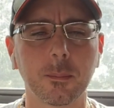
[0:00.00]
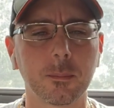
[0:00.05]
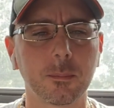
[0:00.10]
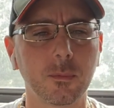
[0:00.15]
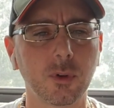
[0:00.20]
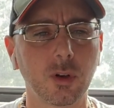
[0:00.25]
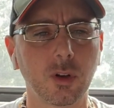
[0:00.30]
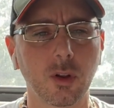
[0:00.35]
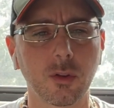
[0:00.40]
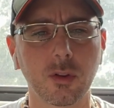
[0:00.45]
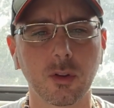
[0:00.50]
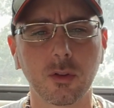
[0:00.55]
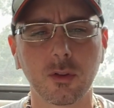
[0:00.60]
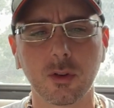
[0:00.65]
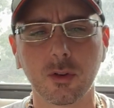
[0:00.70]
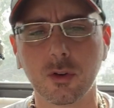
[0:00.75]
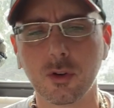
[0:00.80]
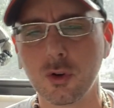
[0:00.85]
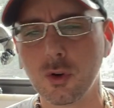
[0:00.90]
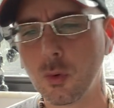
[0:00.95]
You know,
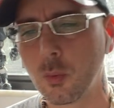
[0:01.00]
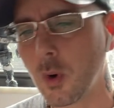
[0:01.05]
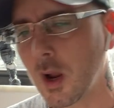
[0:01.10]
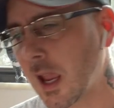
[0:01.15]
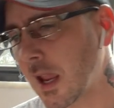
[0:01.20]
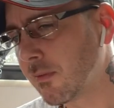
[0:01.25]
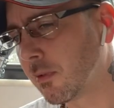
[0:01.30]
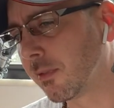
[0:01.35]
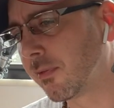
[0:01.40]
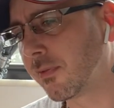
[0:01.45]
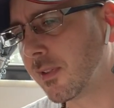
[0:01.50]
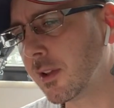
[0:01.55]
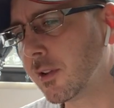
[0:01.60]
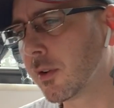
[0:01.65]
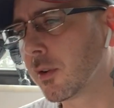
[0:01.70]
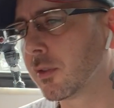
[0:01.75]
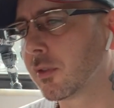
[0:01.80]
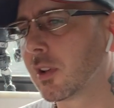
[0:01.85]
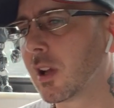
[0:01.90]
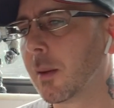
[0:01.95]
the new wave of
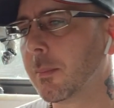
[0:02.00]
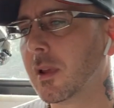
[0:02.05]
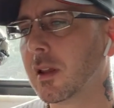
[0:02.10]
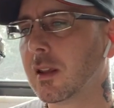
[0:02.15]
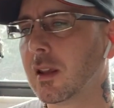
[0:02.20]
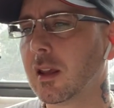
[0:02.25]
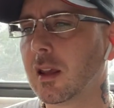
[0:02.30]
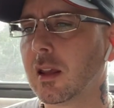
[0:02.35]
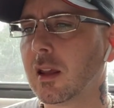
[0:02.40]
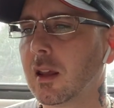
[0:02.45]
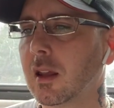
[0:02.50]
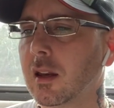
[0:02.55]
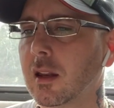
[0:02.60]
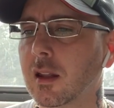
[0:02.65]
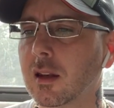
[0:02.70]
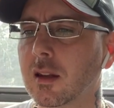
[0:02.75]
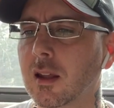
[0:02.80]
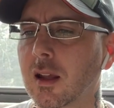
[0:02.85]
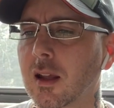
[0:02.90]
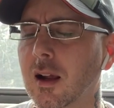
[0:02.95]
figures coming in,
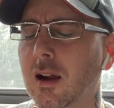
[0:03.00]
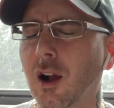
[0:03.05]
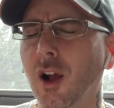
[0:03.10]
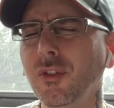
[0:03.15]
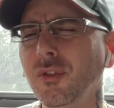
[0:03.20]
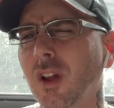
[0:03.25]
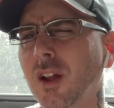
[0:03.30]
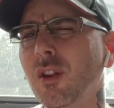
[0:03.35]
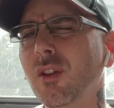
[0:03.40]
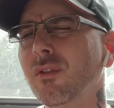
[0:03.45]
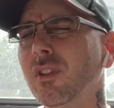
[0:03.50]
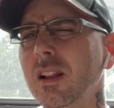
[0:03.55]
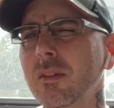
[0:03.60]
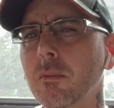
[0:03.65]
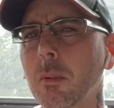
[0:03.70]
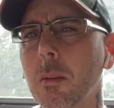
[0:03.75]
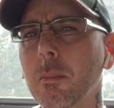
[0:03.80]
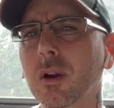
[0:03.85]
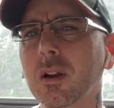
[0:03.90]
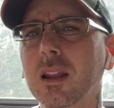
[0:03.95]
and also I don't really
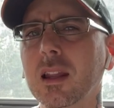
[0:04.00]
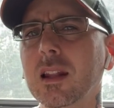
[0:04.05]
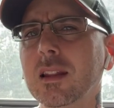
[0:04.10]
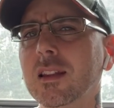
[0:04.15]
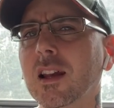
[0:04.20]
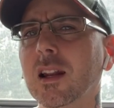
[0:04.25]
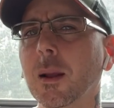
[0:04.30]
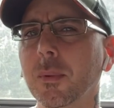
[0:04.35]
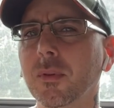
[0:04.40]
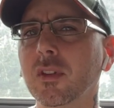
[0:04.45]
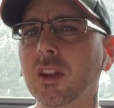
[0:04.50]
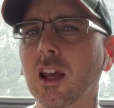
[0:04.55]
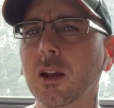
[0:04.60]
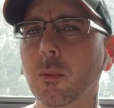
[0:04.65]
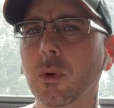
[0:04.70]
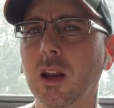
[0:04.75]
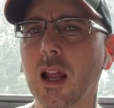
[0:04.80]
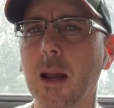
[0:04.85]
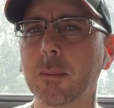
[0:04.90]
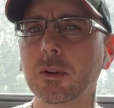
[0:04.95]
remember getting that upset
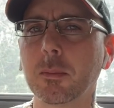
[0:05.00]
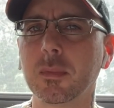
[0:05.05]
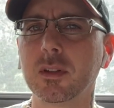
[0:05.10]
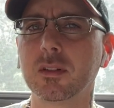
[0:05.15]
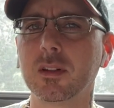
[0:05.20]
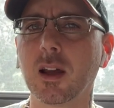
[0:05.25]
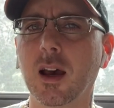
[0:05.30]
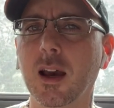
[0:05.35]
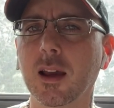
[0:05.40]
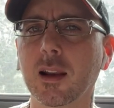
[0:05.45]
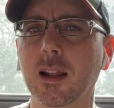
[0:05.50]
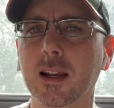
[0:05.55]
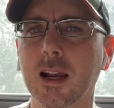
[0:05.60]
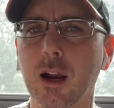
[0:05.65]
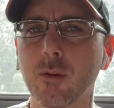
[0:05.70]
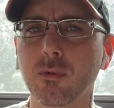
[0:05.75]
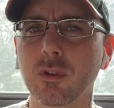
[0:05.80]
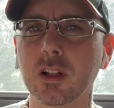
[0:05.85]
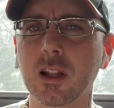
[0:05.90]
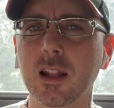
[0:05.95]
when Optimus died. Like, I
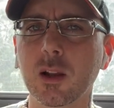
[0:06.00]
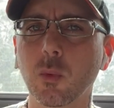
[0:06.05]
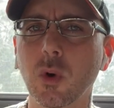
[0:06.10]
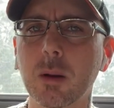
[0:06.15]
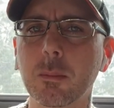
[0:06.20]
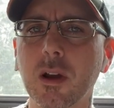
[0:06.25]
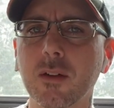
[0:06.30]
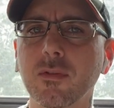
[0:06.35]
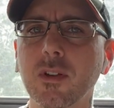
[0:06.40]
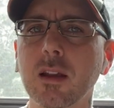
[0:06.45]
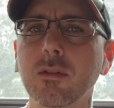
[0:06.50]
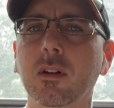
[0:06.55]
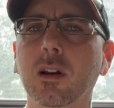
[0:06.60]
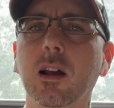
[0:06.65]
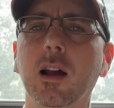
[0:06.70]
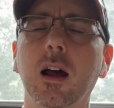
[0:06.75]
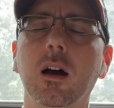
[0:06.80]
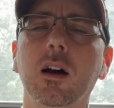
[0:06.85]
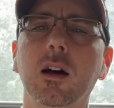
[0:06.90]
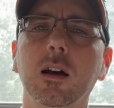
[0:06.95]
really, like, one of my favorite
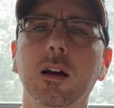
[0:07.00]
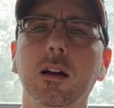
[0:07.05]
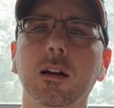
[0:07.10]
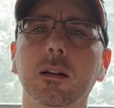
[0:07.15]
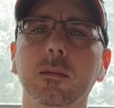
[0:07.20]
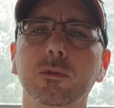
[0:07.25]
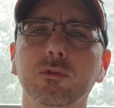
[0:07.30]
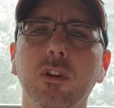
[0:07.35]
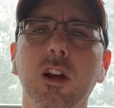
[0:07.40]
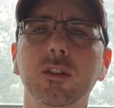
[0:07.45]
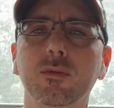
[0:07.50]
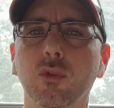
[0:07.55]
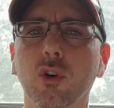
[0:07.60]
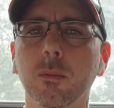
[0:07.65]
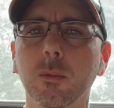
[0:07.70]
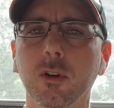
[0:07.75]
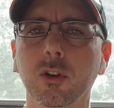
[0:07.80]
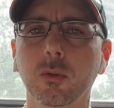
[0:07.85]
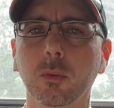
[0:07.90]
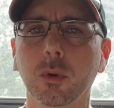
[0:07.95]

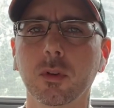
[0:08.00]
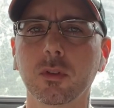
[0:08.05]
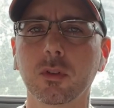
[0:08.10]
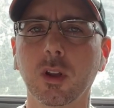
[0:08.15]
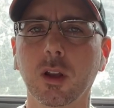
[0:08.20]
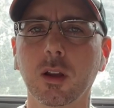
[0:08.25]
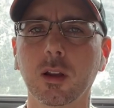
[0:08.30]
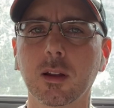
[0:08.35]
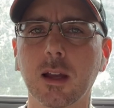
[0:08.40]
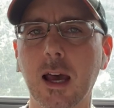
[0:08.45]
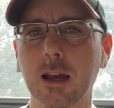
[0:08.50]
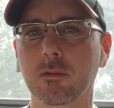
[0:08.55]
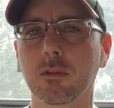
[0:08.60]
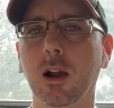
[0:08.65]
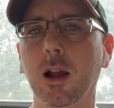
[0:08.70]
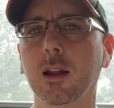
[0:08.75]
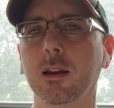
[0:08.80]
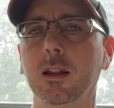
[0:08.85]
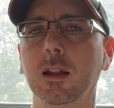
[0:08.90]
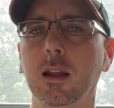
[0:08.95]
Transformers was Hot
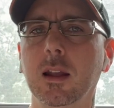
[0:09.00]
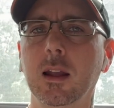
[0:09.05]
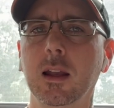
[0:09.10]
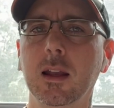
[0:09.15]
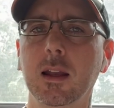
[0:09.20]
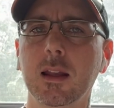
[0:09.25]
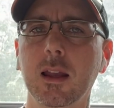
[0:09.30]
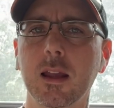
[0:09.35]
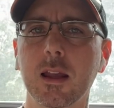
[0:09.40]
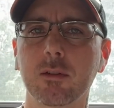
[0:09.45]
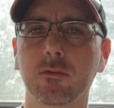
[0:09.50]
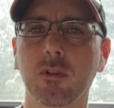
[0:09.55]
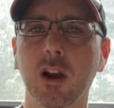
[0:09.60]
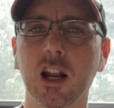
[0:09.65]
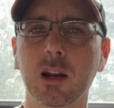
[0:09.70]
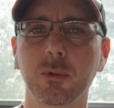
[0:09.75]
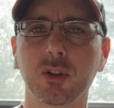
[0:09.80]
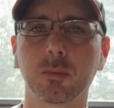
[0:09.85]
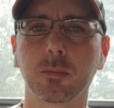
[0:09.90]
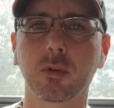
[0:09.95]
Rod and
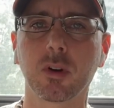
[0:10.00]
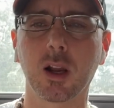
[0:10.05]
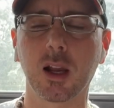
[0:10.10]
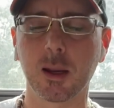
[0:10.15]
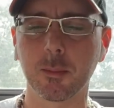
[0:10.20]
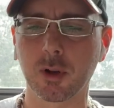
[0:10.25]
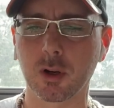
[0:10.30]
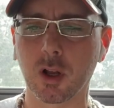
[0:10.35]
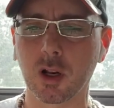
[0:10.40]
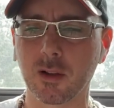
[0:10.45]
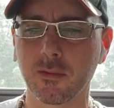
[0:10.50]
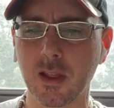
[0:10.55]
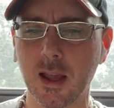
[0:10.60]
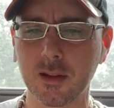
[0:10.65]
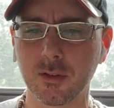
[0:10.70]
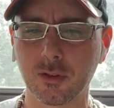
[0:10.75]
Rodimus Prime and all of that.